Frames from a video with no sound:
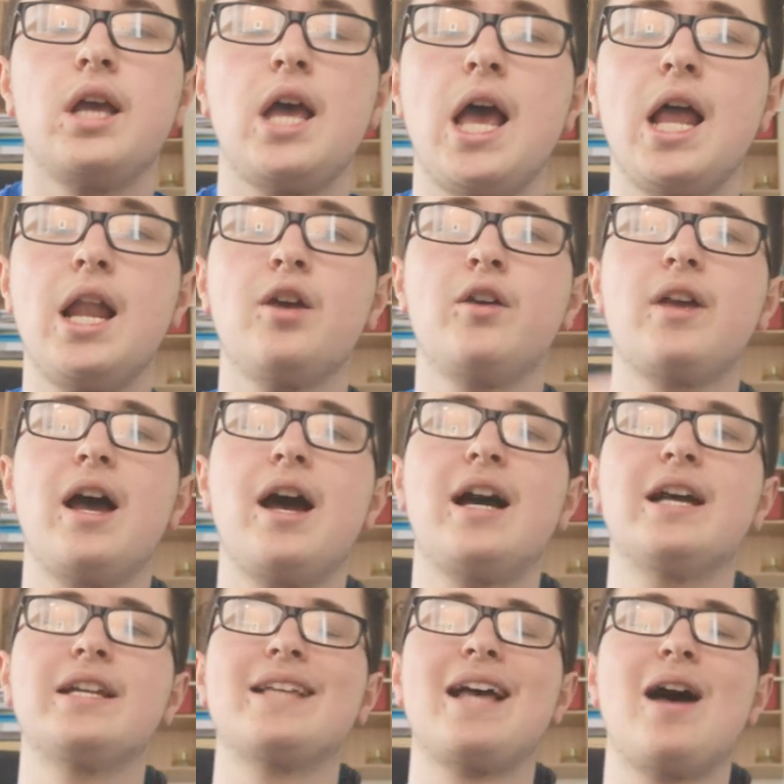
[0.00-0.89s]
Hello
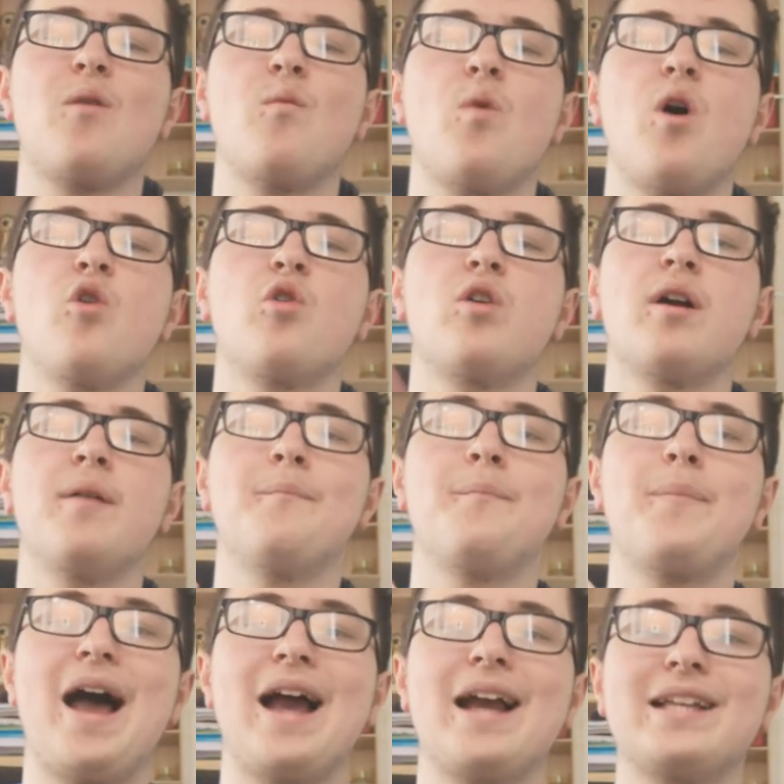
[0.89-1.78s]
guys and welcome
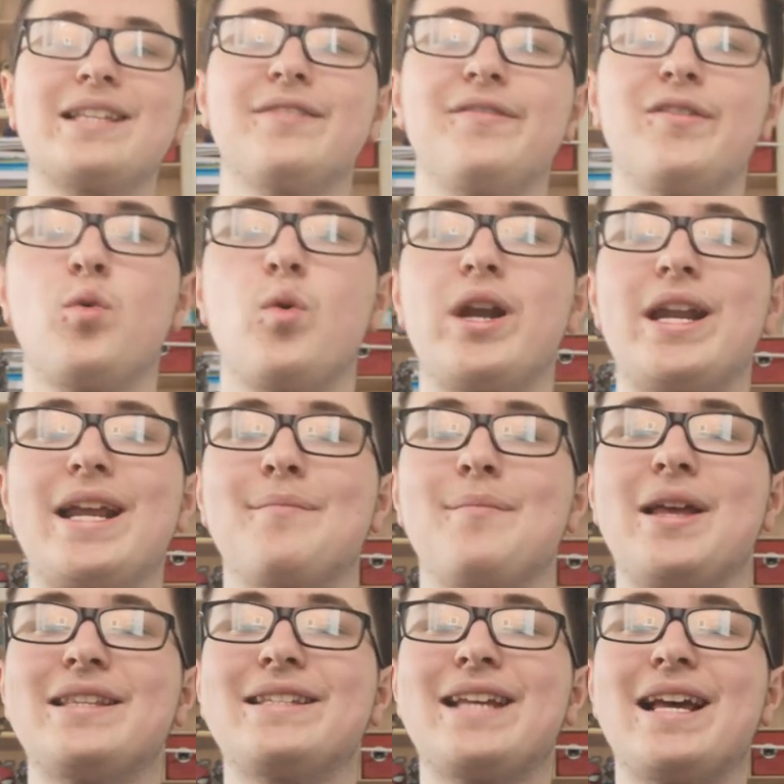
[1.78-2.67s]
back to the Winning
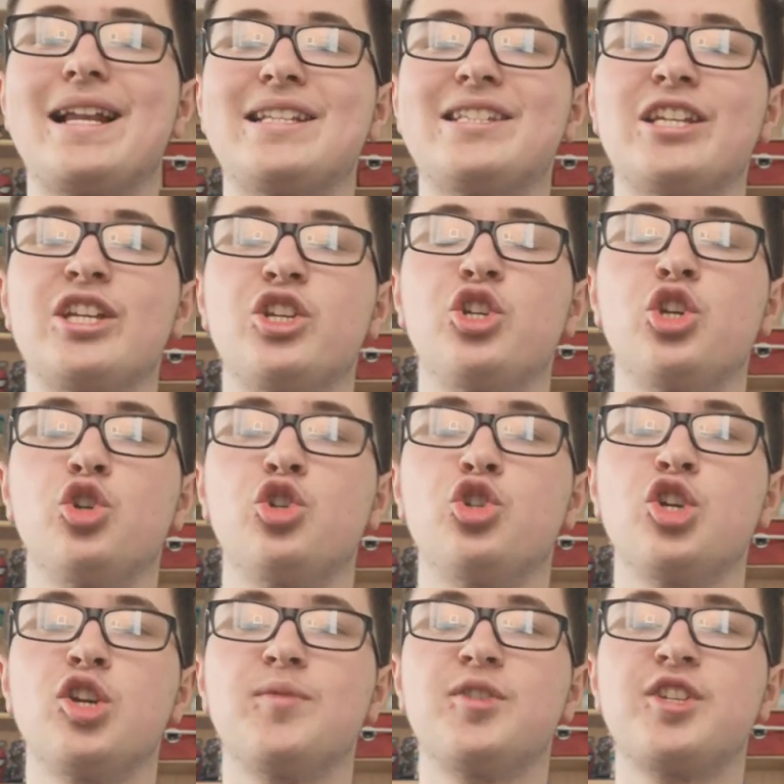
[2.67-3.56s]
Mentality
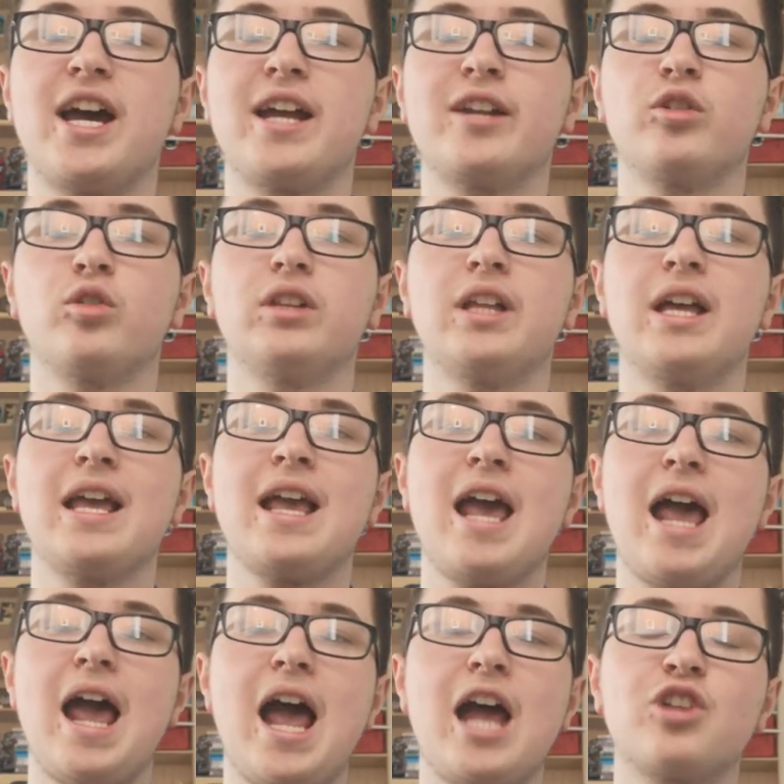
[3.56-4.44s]
YouTube channel
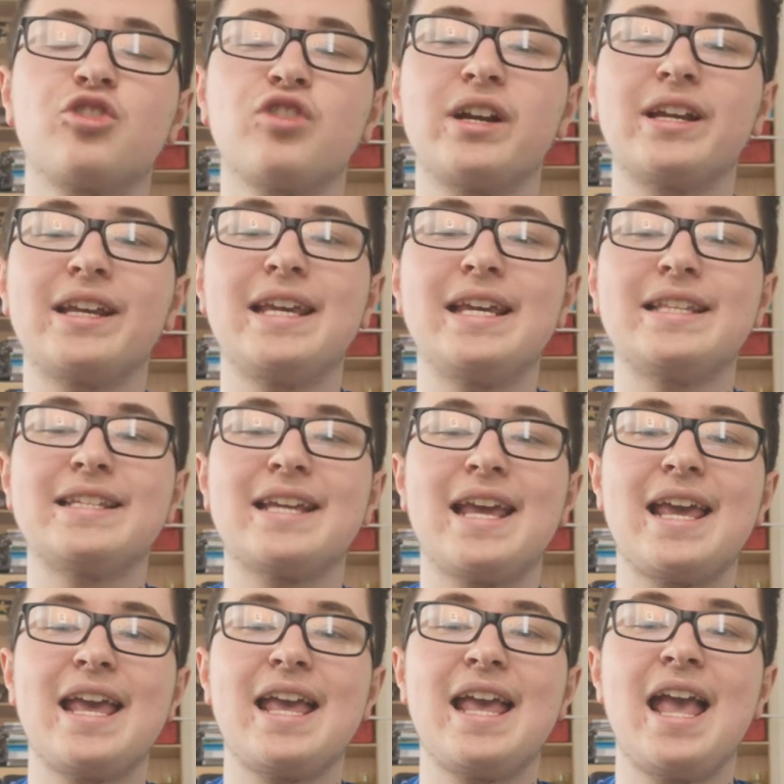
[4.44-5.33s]
Adrian Kita
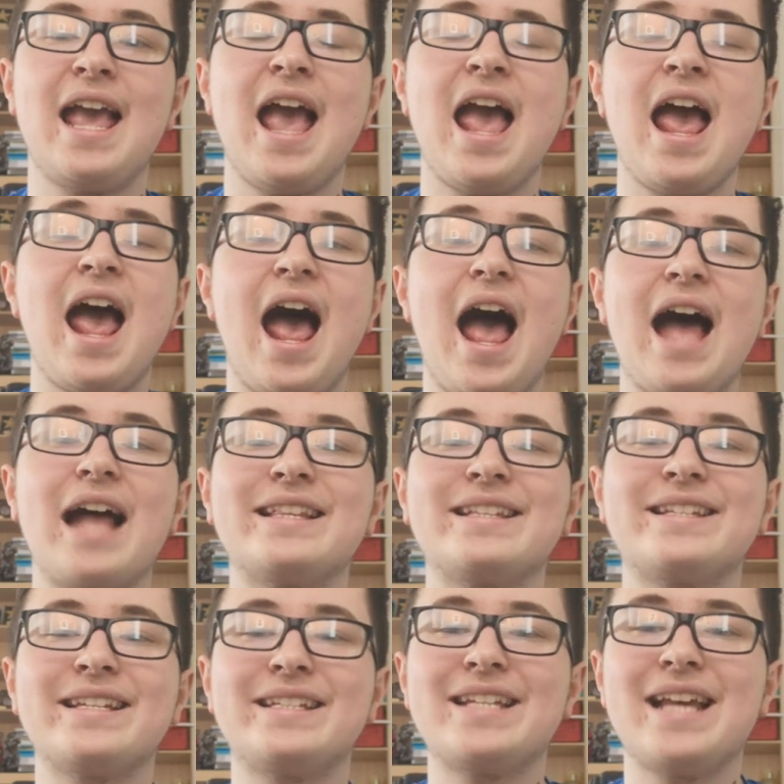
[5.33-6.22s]
here
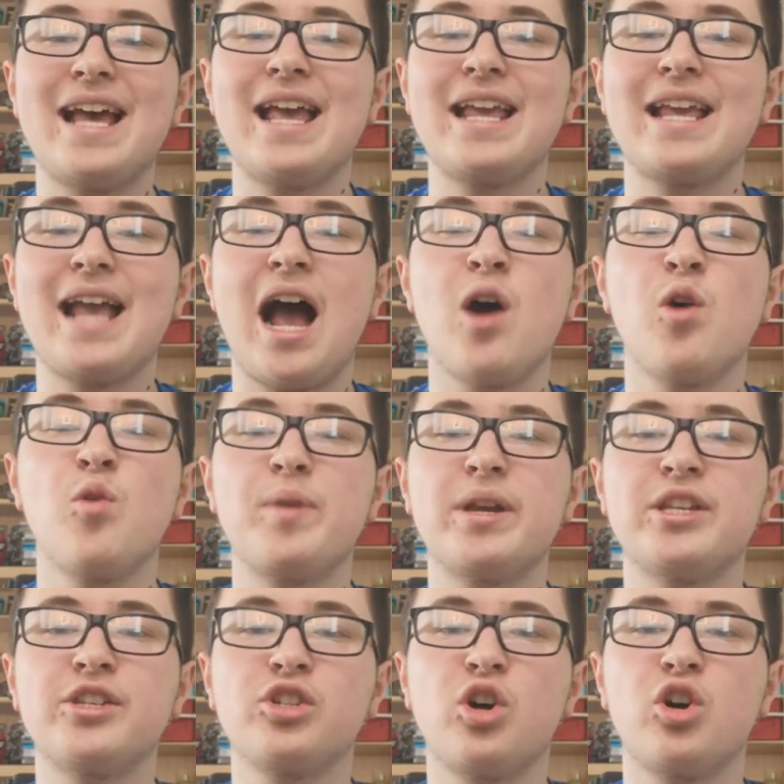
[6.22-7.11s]
and today I will
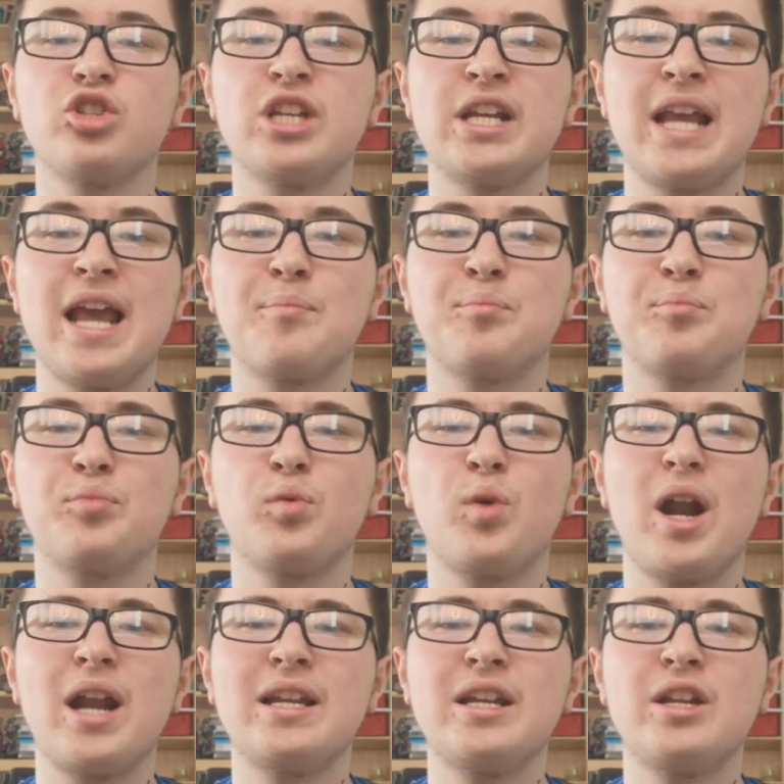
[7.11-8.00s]
be starting a
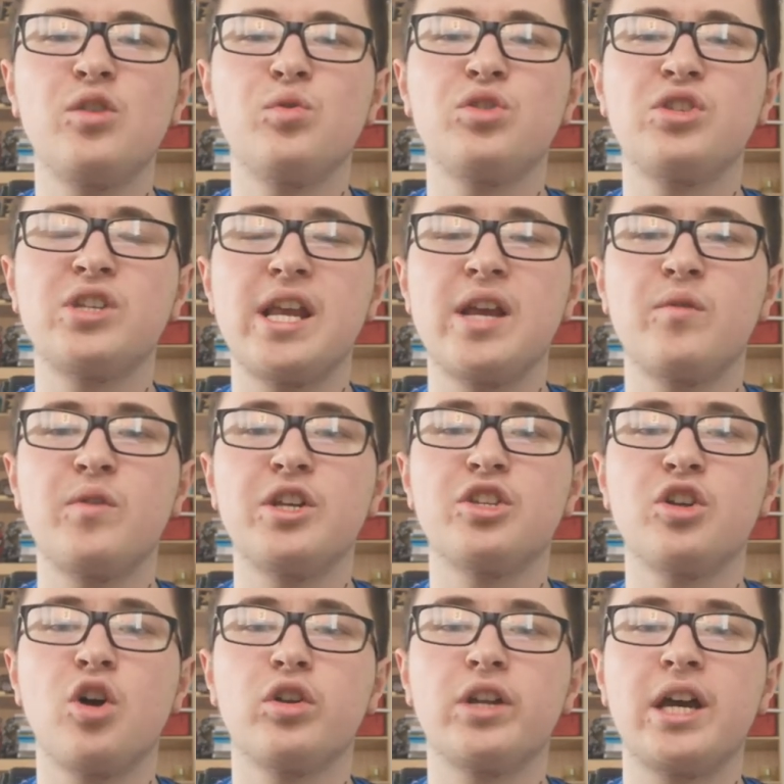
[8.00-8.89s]
brand new
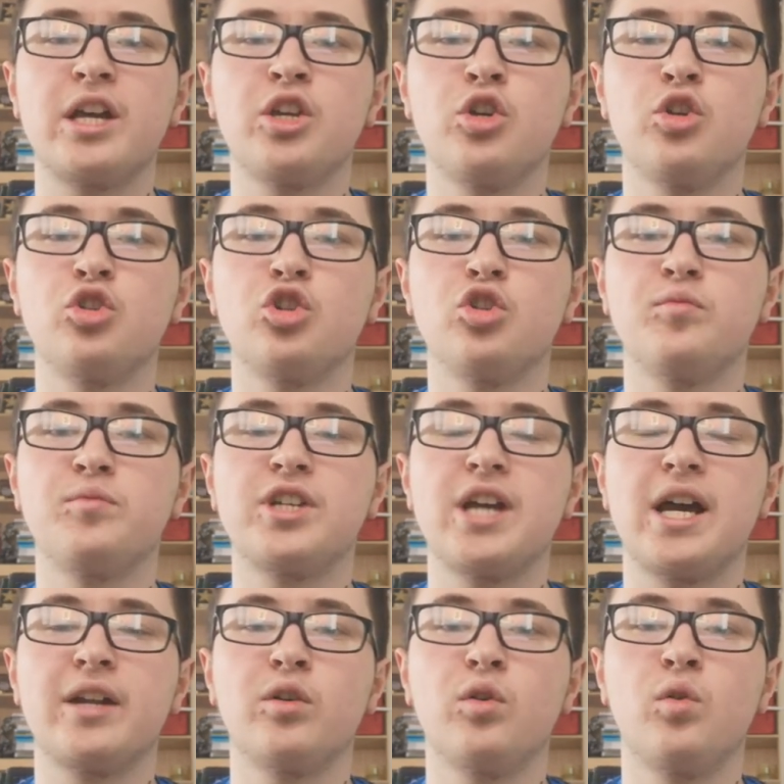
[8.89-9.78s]
series on our YouTube
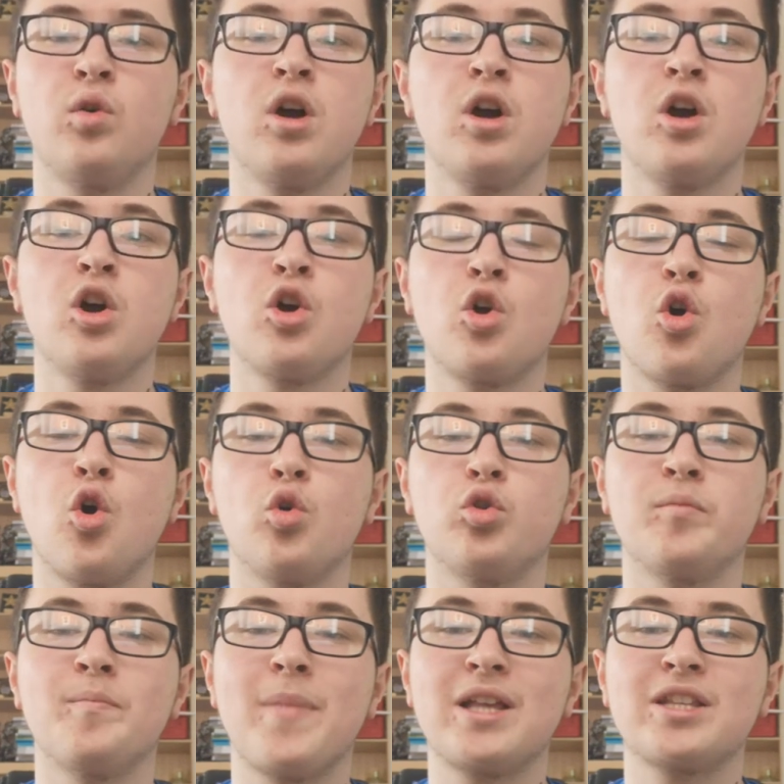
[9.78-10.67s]
channel
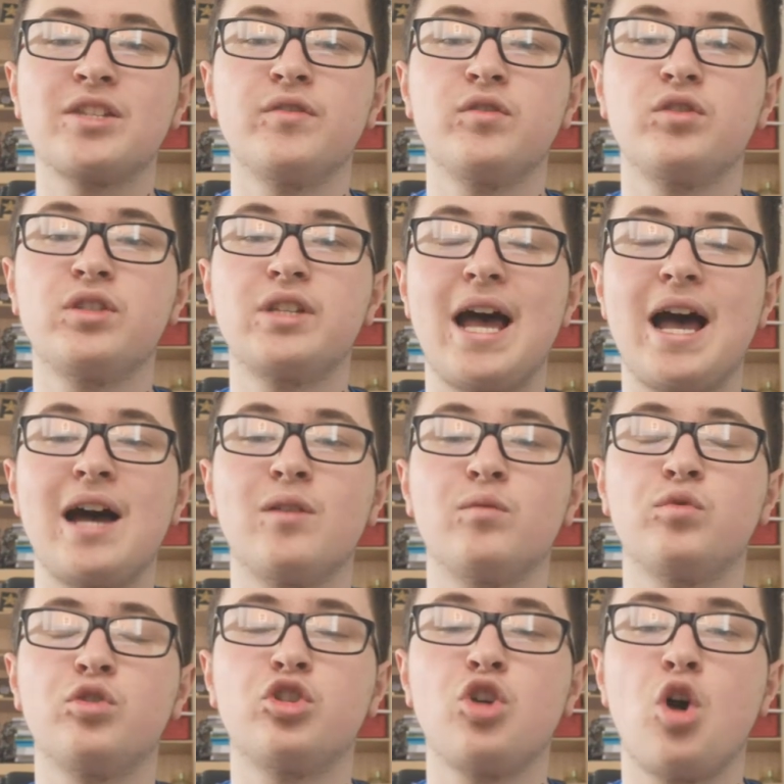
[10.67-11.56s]
called Mansfield
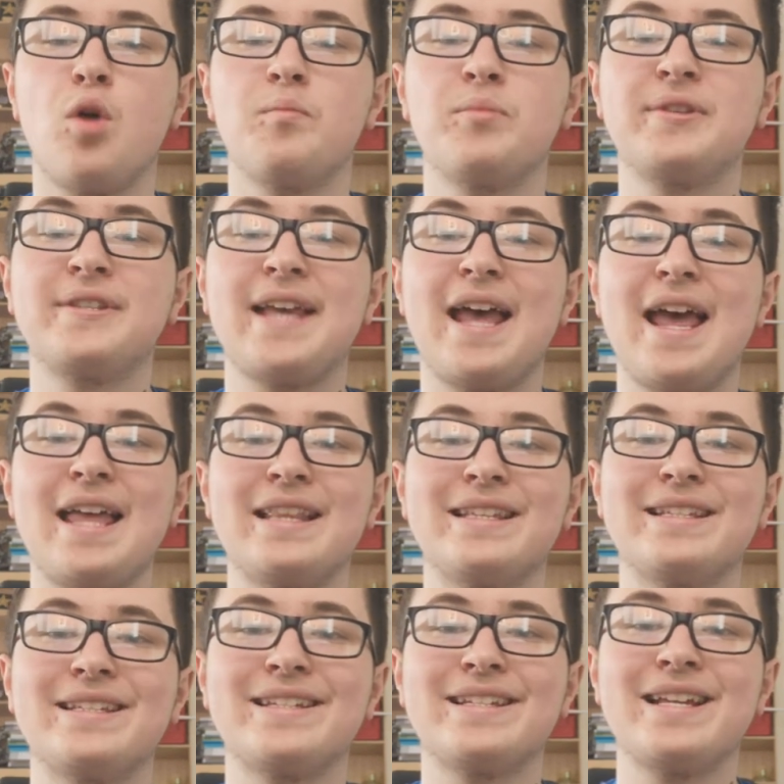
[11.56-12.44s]
Town Top
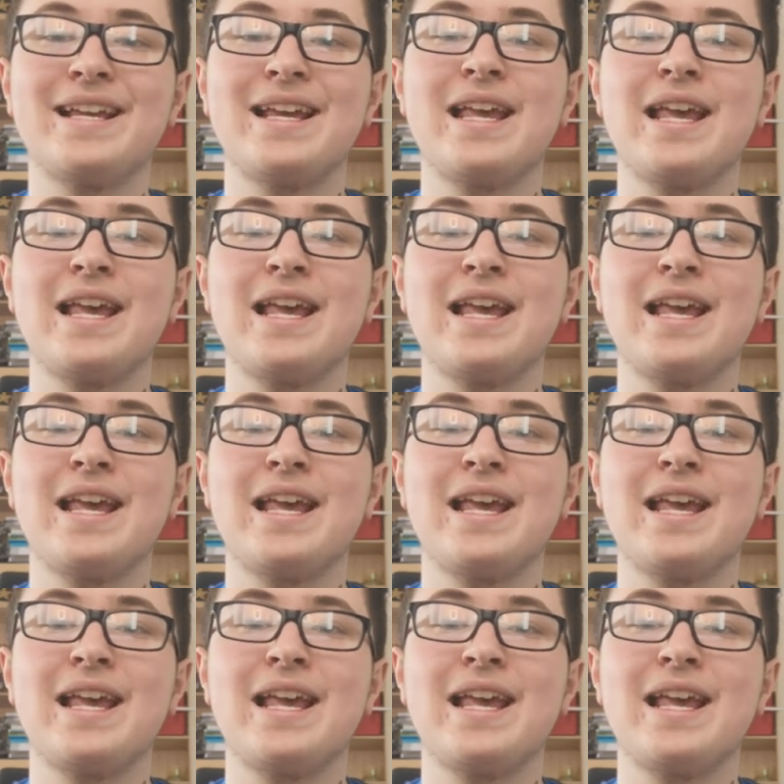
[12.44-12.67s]
10s.